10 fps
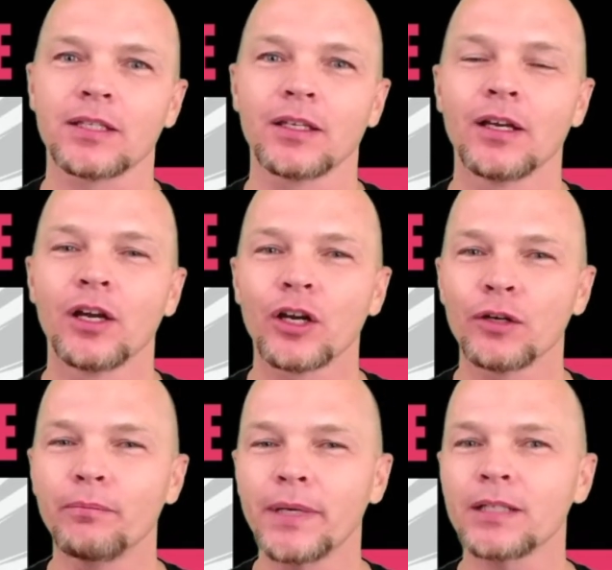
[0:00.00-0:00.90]
And her
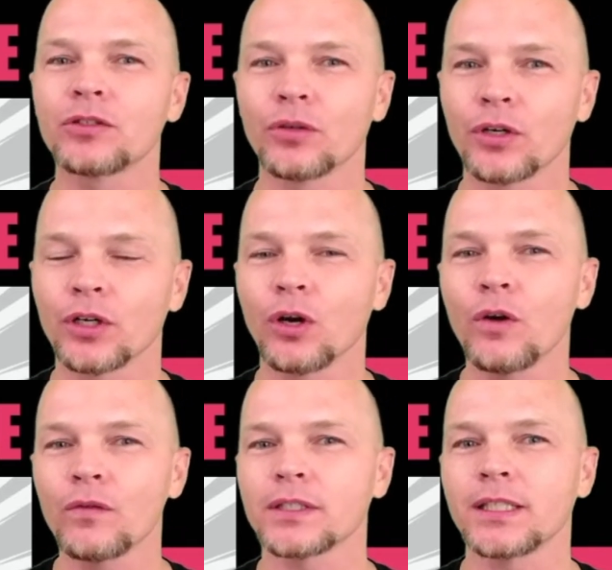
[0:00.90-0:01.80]
mentor, her
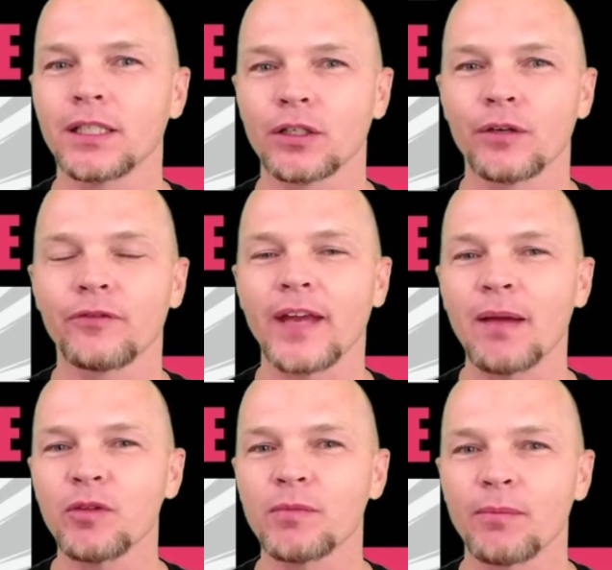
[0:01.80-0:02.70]
overseer, her
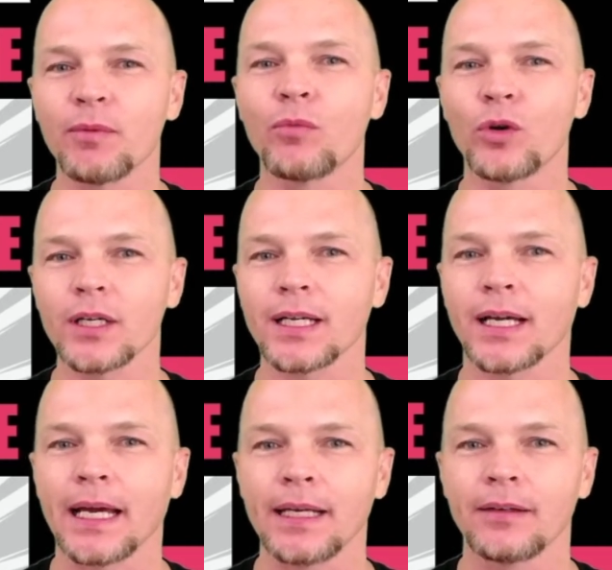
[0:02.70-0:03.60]
family member,
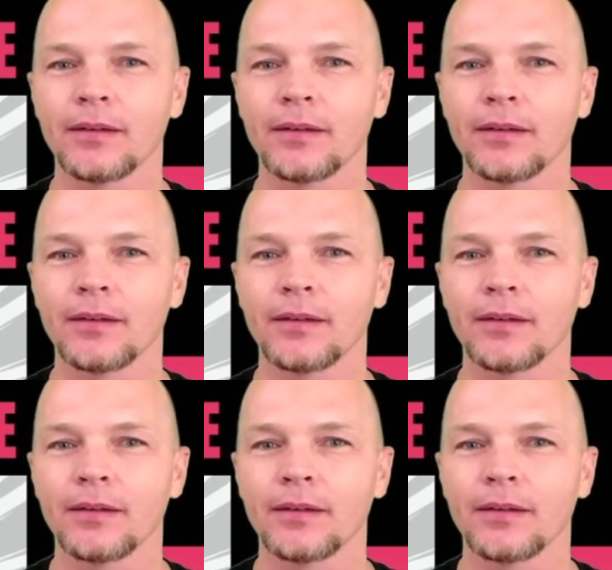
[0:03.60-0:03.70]
Mordecai,